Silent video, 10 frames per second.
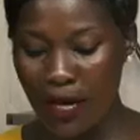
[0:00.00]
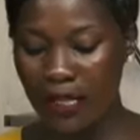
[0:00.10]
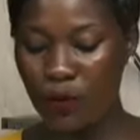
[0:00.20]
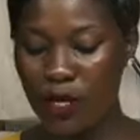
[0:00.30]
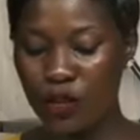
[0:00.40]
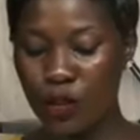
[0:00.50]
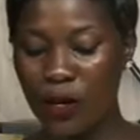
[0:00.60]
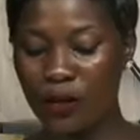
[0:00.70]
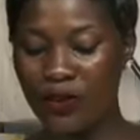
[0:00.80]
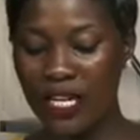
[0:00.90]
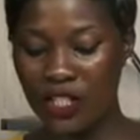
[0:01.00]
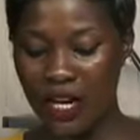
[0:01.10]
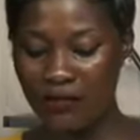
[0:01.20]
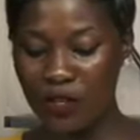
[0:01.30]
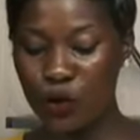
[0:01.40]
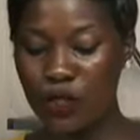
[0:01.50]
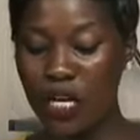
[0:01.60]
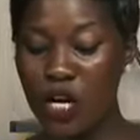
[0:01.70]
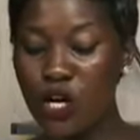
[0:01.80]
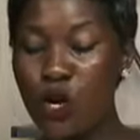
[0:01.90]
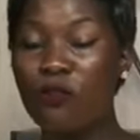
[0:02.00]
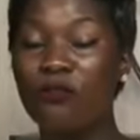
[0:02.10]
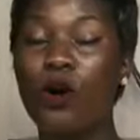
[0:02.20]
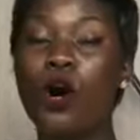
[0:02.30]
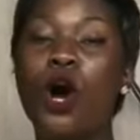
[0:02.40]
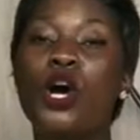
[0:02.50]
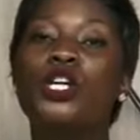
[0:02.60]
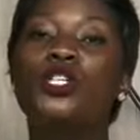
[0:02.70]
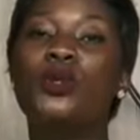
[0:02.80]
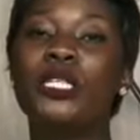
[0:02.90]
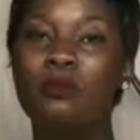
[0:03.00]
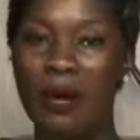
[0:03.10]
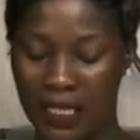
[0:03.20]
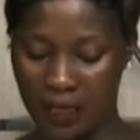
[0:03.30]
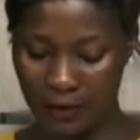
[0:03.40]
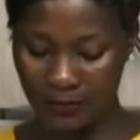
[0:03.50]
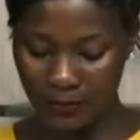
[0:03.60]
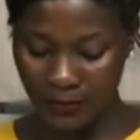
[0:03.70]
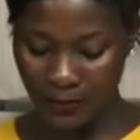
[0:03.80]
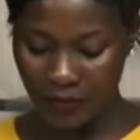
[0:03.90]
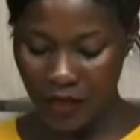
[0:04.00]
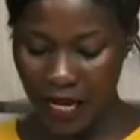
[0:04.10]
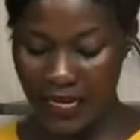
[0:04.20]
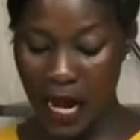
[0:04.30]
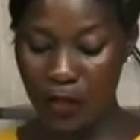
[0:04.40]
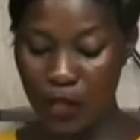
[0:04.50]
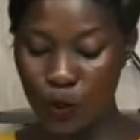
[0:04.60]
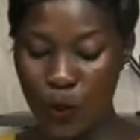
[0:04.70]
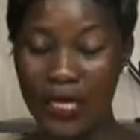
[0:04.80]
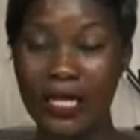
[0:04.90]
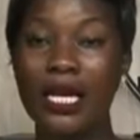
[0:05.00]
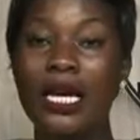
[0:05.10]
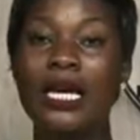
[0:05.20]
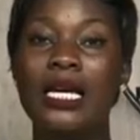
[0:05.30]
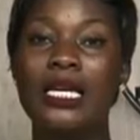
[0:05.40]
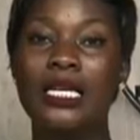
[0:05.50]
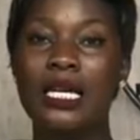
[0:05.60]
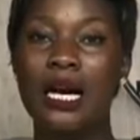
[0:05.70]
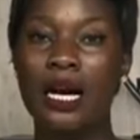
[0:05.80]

man that was cured of HIV using novel treatment. Now, this one, initially,